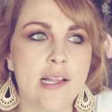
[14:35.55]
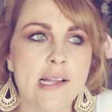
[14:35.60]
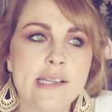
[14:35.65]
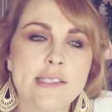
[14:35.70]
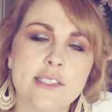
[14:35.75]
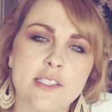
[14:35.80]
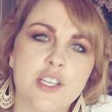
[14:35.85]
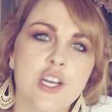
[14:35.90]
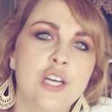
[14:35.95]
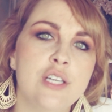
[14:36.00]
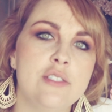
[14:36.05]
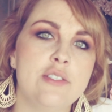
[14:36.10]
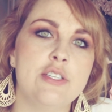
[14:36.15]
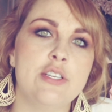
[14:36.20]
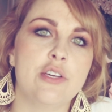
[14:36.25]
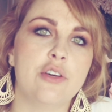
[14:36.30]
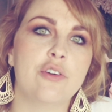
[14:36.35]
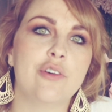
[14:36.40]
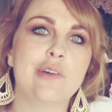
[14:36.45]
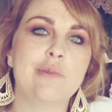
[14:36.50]
It's good
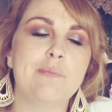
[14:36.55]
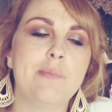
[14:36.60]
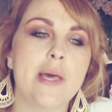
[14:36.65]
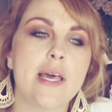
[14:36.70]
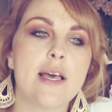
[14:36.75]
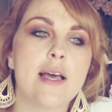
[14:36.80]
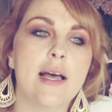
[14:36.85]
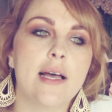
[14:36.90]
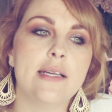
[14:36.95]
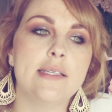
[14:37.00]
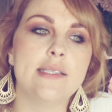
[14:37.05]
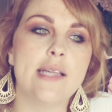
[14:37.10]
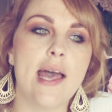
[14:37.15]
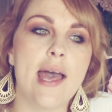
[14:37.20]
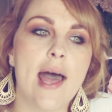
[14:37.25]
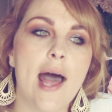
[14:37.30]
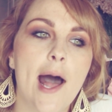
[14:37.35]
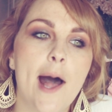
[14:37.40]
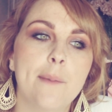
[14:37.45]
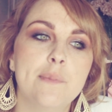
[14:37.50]
to, because it
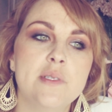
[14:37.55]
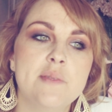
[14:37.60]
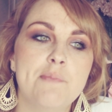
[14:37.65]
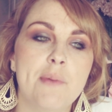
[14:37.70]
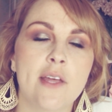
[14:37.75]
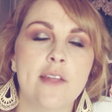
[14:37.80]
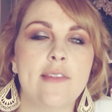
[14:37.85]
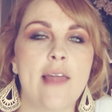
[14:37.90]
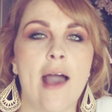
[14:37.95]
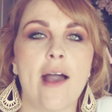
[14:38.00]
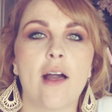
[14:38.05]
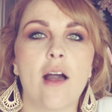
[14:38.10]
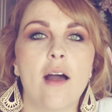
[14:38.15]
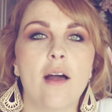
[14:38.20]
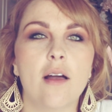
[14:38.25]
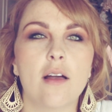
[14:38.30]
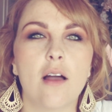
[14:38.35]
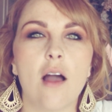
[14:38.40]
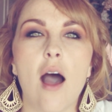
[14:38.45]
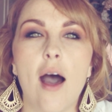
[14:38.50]
helps build that
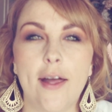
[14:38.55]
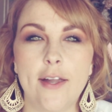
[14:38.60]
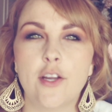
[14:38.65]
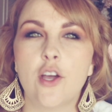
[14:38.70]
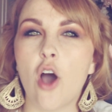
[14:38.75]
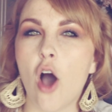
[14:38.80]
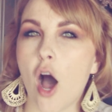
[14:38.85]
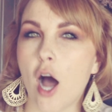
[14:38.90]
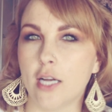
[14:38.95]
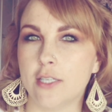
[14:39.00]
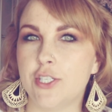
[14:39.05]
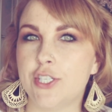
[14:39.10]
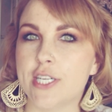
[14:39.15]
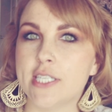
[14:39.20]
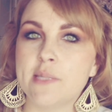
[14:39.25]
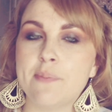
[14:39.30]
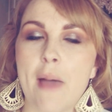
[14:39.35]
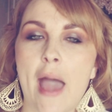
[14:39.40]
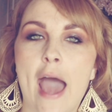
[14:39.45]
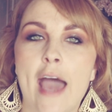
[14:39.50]

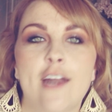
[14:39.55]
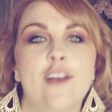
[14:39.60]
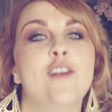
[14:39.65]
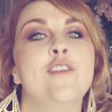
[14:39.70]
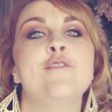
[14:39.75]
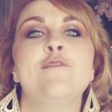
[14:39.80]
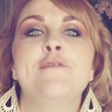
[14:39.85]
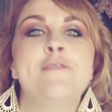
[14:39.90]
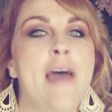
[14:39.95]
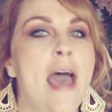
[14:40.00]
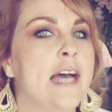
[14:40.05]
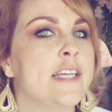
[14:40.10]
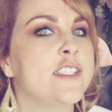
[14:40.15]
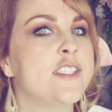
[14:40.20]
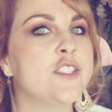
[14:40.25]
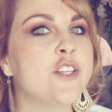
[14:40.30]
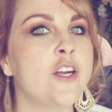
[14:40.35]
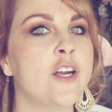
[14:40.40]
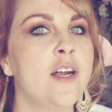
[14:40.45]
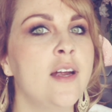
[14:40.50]
unconscious pattern
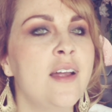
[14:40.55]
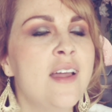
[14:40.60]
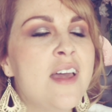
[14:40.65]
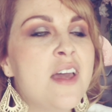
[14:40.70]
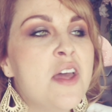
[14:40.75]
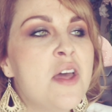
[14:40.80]
faster.